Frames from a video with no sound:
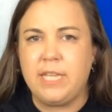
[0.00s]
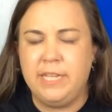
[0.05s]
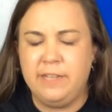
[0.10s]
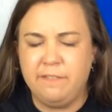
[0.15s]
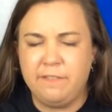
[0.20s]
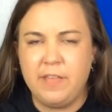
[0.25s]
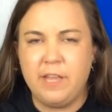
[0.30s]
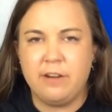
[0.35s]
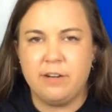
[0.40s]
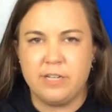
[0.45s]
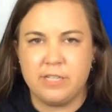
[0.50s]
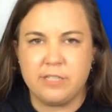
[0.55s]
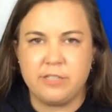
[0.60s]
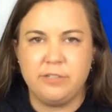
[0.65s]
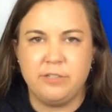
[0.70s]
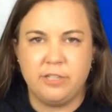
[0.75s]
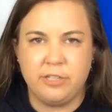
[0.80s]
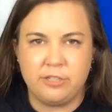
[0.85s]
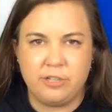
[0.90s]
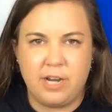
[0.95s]
If they are a
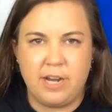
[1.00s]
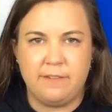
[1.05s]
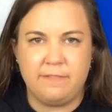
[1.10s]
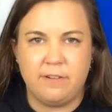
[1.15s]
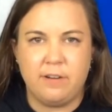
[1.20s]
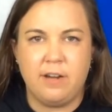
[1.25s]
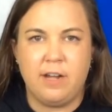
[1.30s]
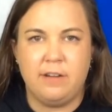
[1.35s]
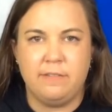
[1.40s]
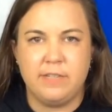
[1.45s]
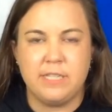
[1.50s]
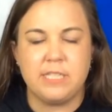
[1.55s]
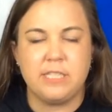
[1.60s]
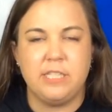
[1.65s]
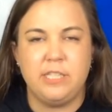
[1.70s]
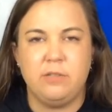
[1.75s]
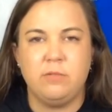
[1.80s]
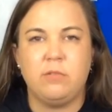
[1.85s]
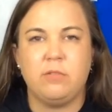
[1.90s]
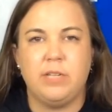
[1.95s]
student driver,
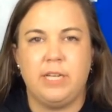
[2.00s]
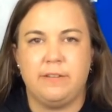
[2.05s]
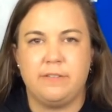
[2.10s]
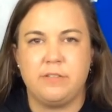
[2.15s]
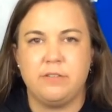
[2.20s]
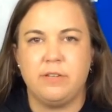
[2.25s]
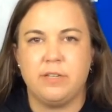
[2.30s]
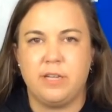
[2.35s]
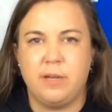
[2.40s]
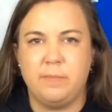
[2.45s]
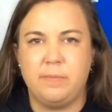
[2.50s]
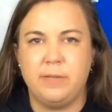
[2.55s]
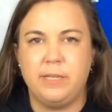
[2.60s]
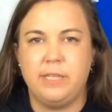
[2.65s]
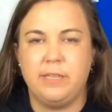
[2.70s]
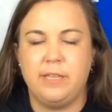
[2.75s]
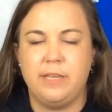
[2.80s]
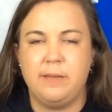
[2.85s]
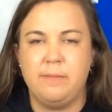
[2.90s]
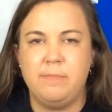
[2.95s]
obviously you won't have to
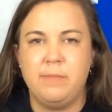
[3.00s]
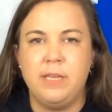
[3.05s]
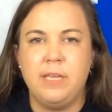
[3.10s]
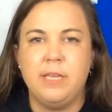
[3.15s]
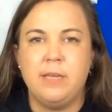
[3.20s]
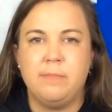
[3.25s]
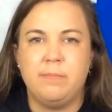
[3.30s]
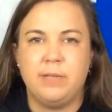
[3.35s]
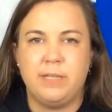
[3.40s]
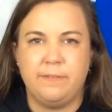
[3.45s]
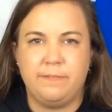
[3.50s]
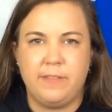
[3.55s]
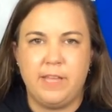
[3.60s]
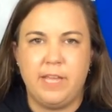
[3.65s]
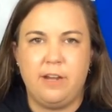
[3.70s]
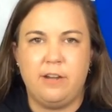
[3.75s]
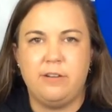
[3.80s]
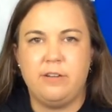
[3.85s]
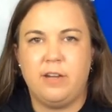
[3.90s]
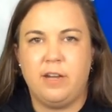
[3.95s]
accompany them, but if
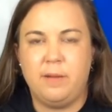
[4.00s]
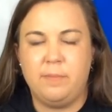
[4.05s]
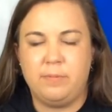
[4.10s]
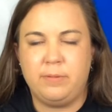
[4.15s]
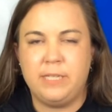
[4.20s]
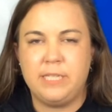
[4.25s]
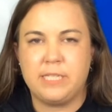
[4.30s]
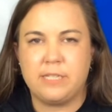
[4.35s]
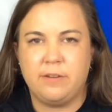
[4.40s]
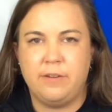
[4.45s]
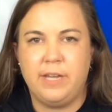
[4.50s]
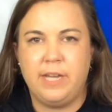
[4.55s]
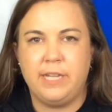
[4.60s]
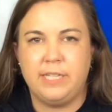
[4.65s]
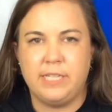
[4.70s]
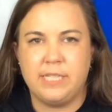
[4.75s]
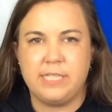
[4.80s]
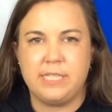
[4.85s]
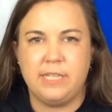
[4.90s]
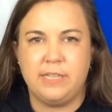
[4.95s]
they are not, please go
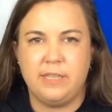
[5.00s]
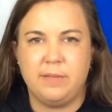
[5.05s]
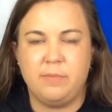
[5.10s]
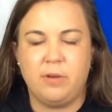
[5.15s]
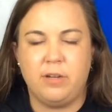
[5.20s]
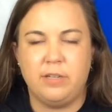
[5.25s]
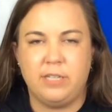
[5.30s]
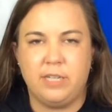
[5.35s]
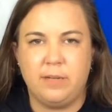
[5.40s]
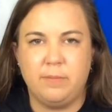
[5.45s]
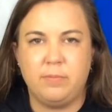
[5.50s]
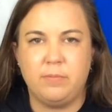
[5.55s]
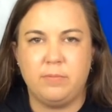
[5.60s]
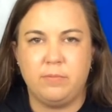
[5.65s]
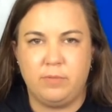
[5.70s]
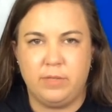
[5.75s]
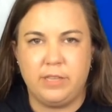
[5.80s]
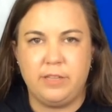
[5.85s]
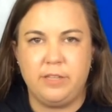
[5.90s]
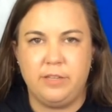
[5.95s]
ahead and send them on up
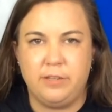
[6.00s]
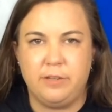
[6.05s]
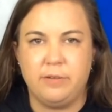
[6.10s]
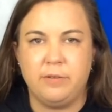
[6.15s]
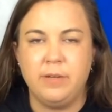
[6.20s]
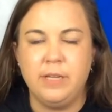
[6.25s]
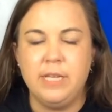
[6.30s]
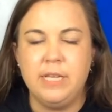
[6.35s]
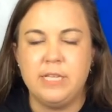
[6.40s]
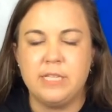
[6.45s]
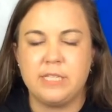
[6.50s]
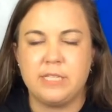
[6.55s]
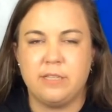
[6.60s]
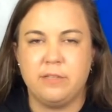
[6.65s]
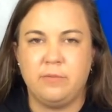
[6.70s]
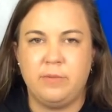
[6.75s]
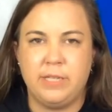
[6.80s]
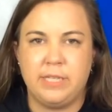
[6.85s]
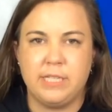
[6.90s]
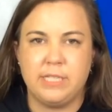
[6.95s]
with you so
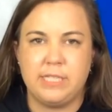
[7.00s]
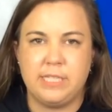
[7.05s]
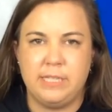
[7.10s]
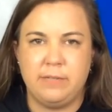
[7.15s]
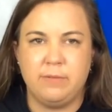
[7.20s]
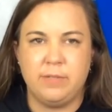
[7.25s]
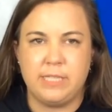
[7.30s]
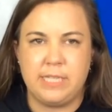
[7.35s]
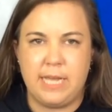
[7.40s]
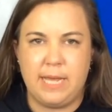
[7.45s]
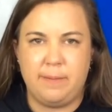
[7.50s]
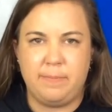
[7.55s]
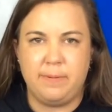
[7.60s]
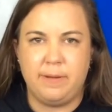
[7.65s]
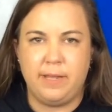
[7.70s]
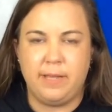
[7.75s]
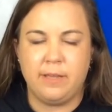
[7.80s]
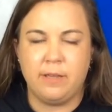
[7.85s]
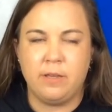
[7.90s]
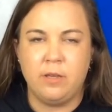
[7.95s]
that we can see what's
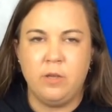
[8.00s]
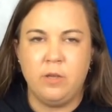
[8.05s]
happening.